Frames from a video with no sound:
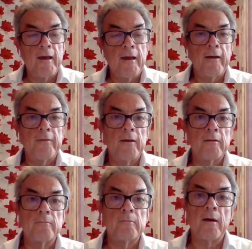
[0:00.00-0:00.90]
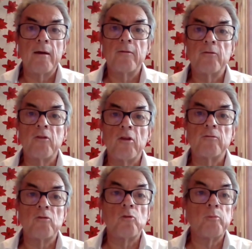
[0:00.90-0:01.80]
And then
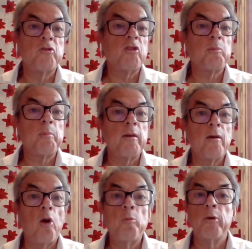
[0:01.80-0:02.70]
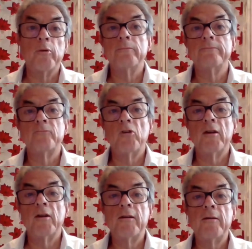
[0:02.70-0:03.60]
there'll just be open,
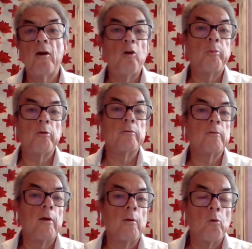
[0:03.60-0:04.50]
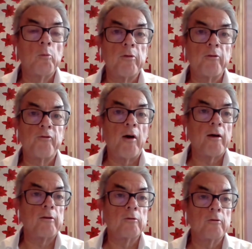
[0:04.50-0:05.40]
really. Open will be the
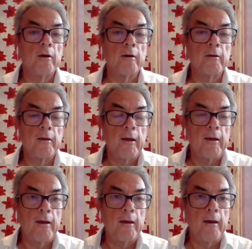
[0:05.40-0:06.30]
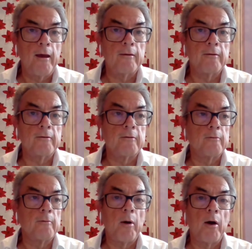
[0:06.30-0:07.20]
final end
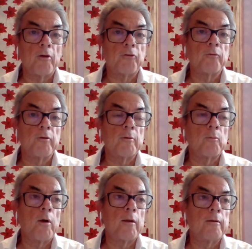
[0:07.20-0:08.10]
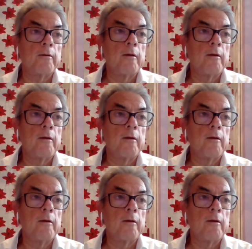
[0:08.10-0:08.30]
part of it, when